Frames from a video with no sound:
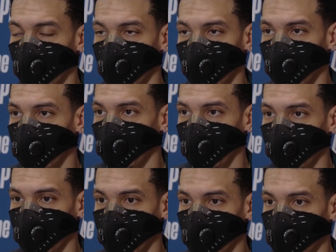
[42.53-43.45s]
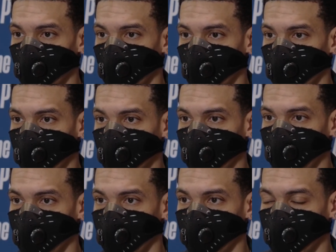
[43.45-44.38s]
Not thinking about the next series. We're not
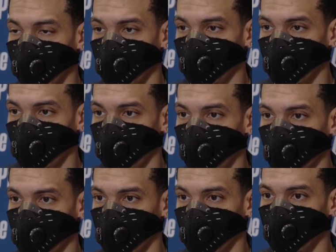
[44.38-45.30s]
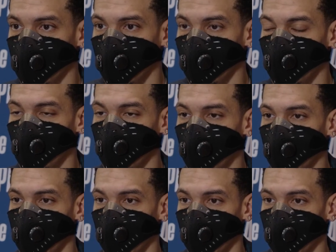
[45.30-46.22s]
skipping any steps. So we're focused on this series
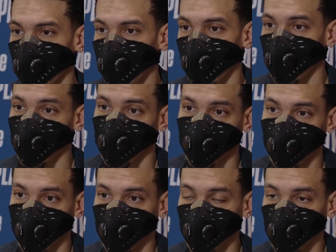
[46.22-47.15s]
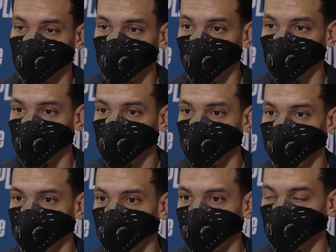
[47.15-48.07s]
and, you know, hopefully try
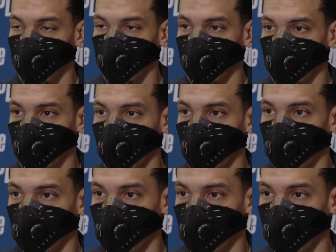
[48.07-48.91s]
to close out next game.